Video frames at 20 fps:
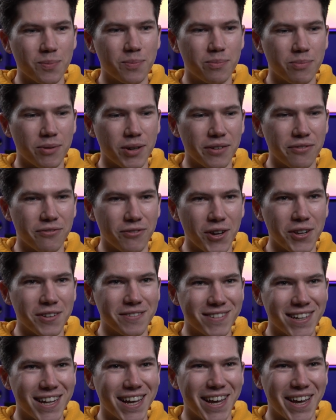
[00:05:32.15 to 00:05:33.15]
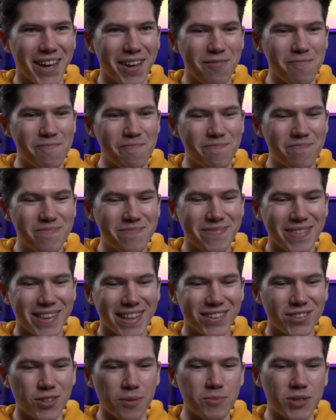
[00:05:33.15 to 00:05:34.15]
pretty fun.
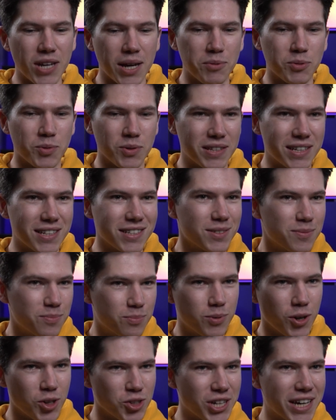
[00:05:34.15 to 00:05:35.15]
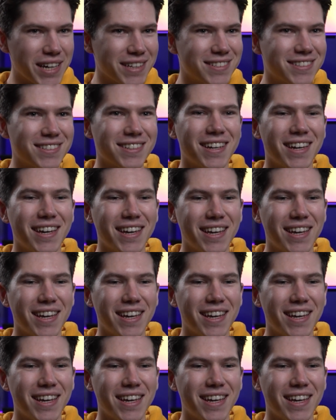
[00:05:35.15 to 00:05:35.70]
Sometimes with these projects